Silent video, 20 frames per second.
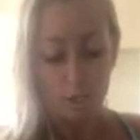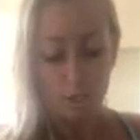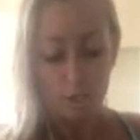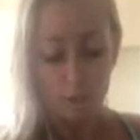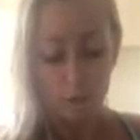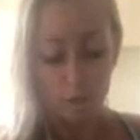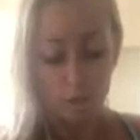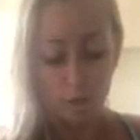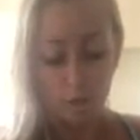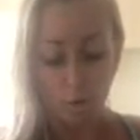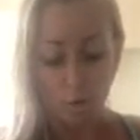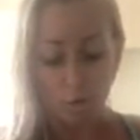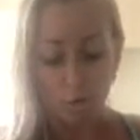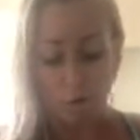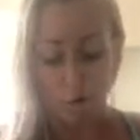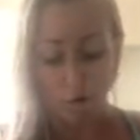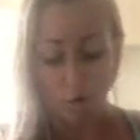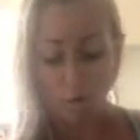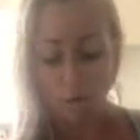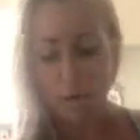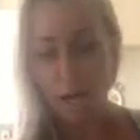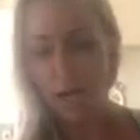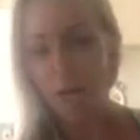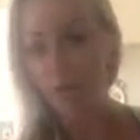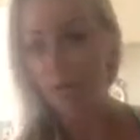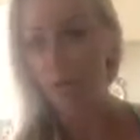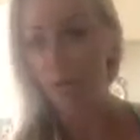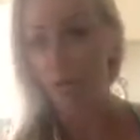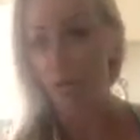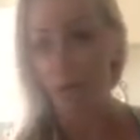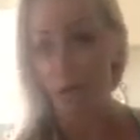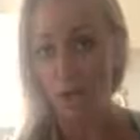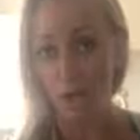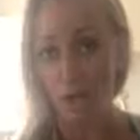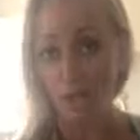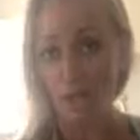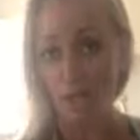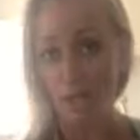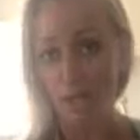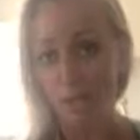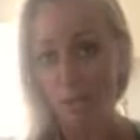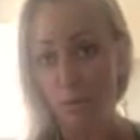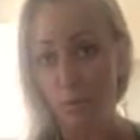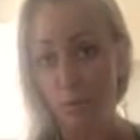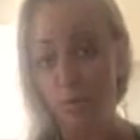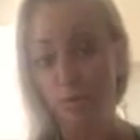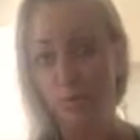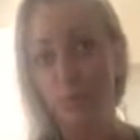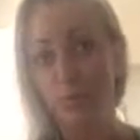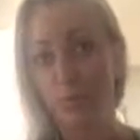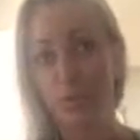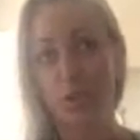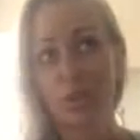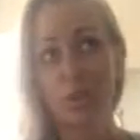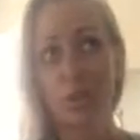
So all calories are not created equal.